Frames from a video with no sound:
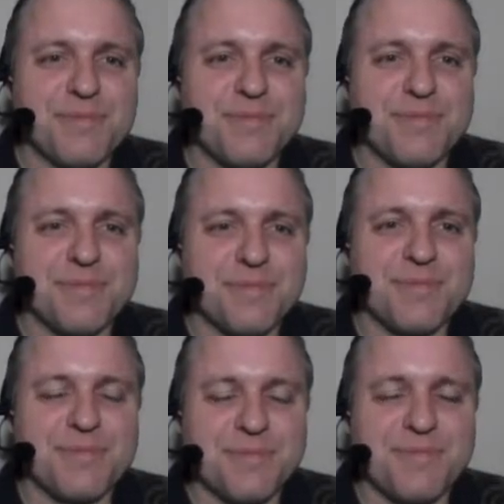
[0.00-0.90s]

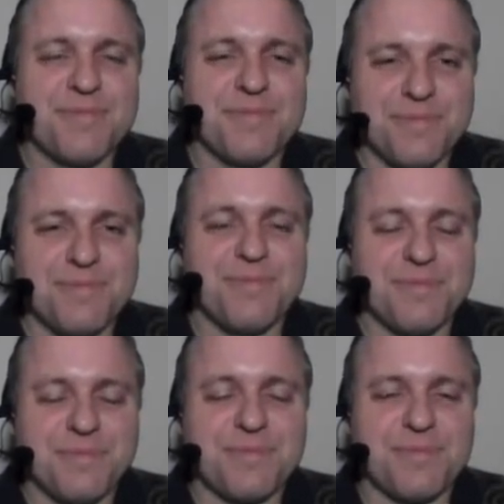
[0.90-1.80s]

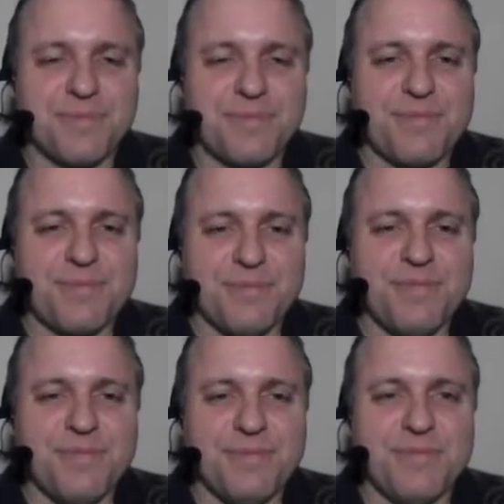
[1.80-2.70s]

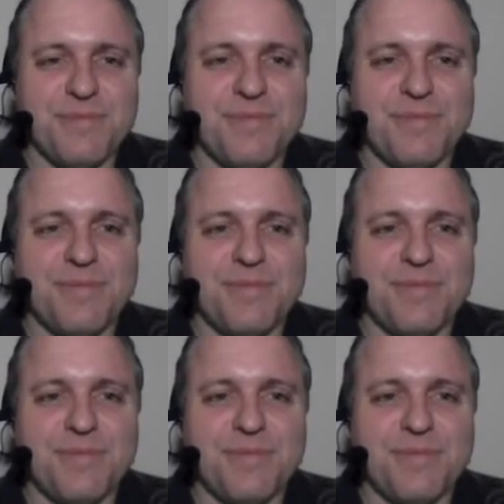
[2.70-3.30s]
(silent)